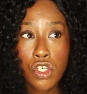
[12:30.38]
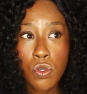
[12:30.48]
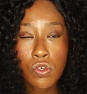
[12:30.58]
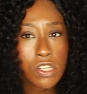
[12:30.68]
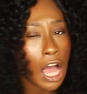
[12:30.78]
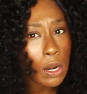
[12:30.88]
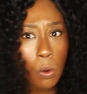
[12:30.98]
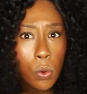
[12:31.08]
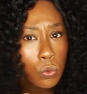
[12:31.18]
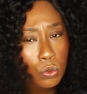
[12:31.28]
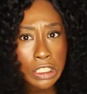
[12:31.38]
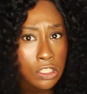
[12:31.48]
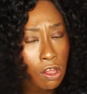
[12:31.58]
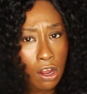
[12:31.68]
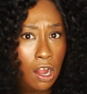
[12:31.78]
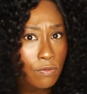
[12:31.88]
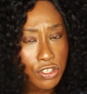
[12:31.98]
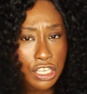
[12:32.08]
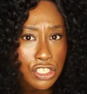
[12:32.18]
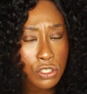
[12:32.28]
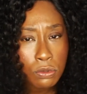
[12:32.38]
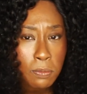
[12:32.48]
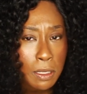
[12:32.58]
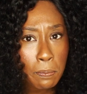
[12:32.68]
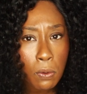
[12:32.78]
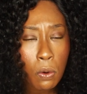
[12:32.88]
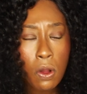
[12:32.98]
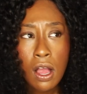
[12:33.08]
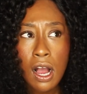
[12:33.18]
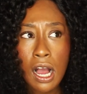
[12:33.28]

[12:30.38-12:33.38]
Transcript: to not hold really long conversations with people